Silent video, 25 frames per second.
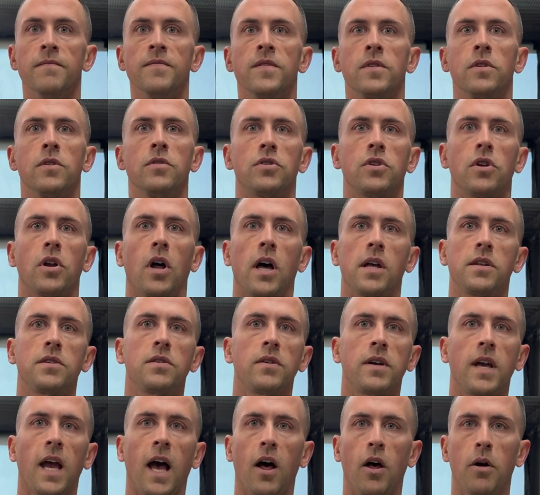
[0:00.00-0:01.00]
You should also
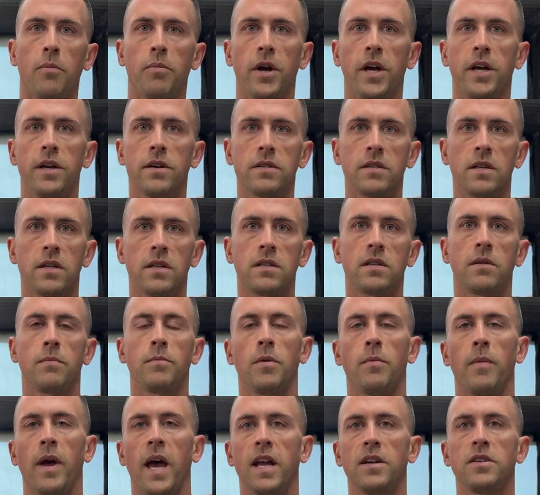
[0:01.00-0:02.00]
calibrate your system
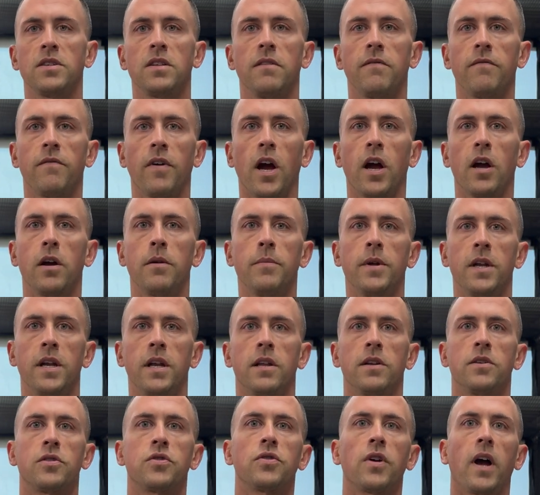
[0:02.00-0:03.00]
to match the environment
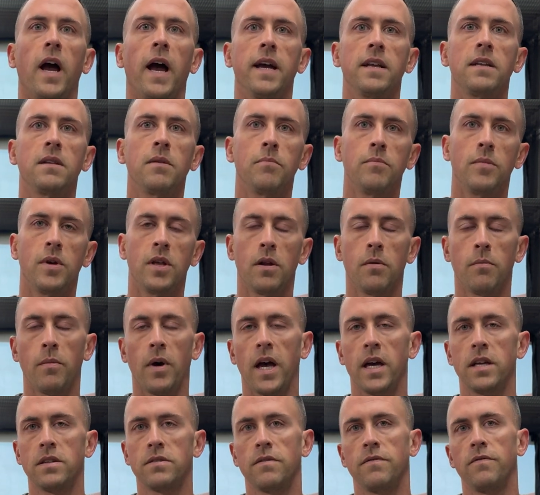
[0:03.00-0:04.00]
and try to
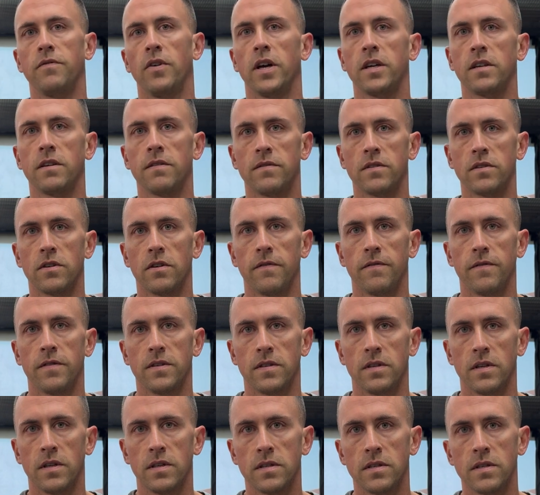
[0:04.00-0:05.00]
minimize reflective
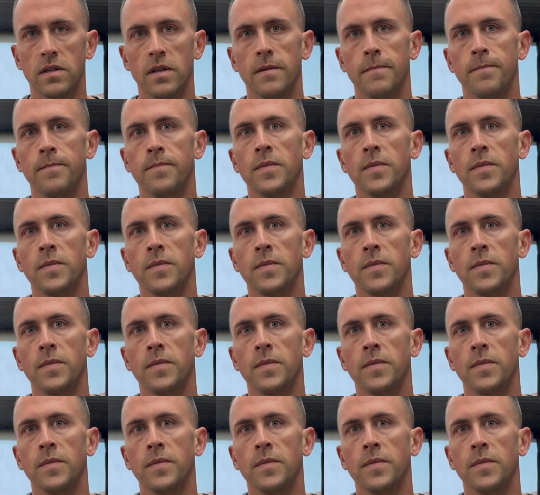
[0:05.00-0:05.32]
surfaces.